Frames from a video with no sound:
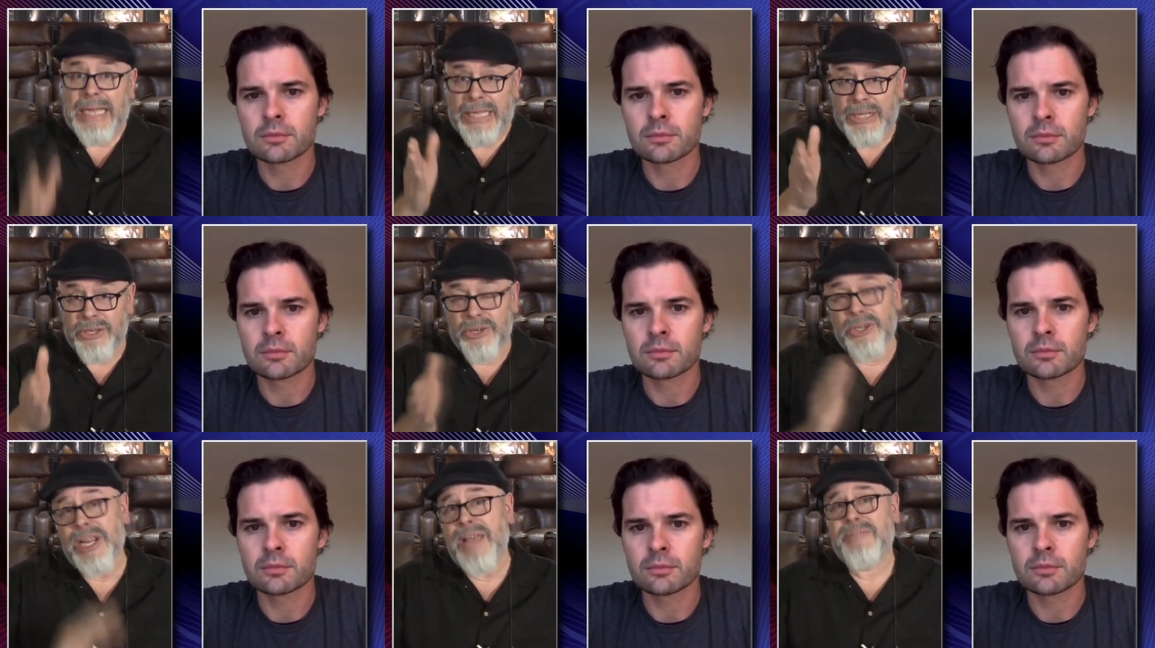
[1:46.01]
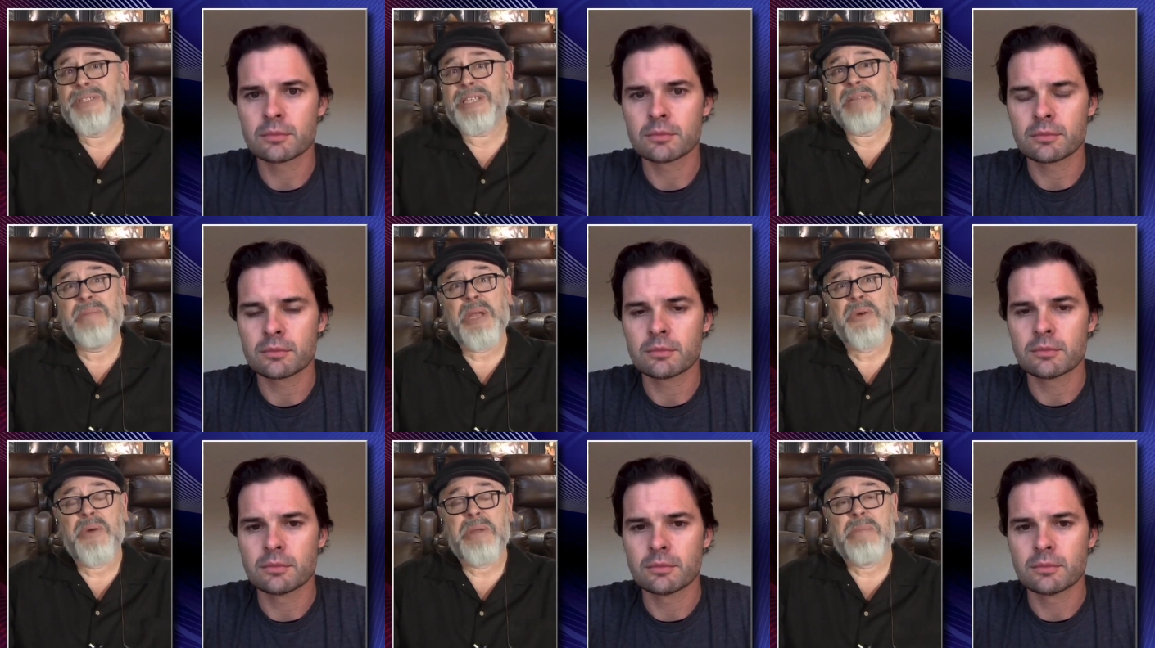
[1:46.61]
Speaker 1: You're gonna have to send me
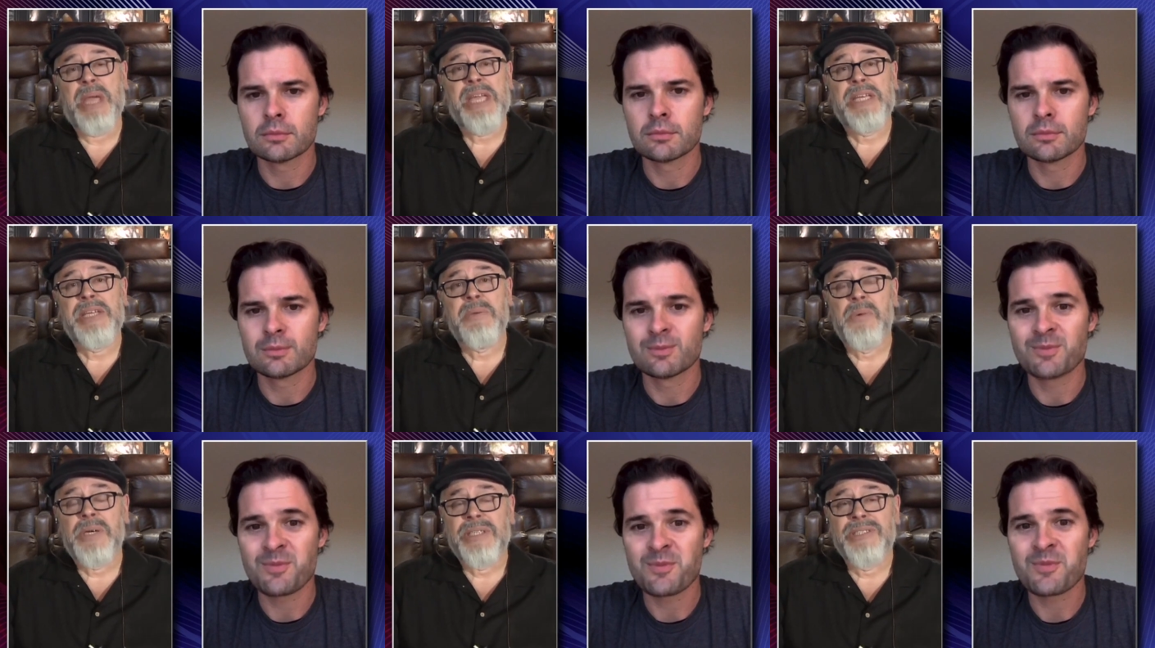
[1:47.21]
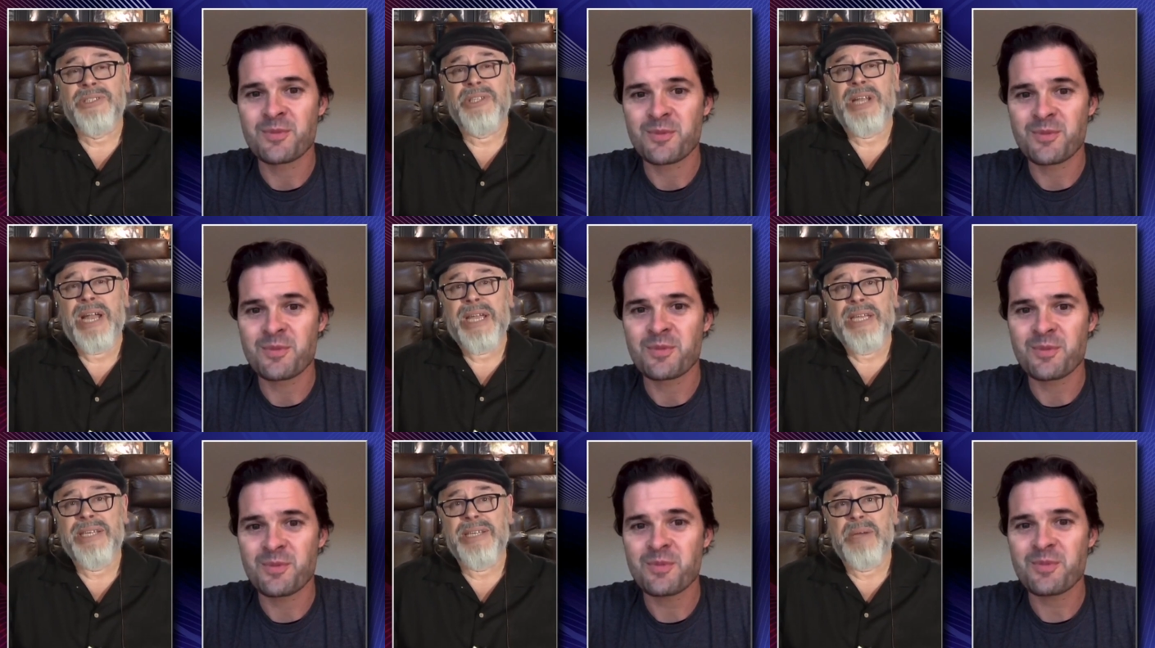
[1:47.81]
a remaining one so that I
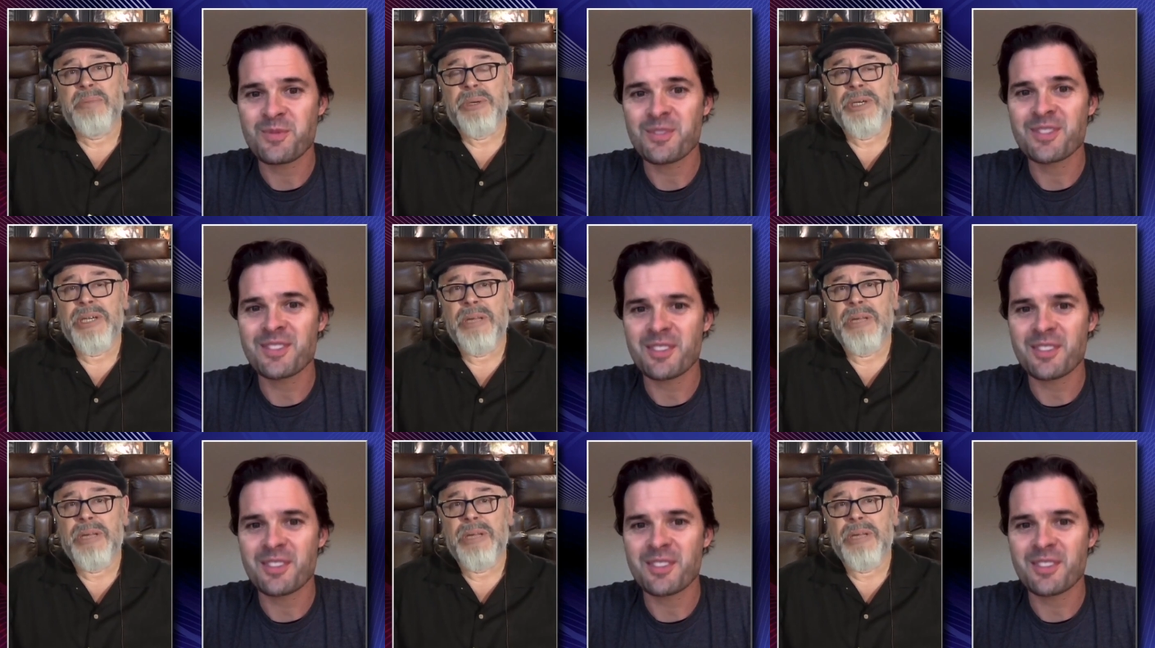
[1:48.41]
can uh, put it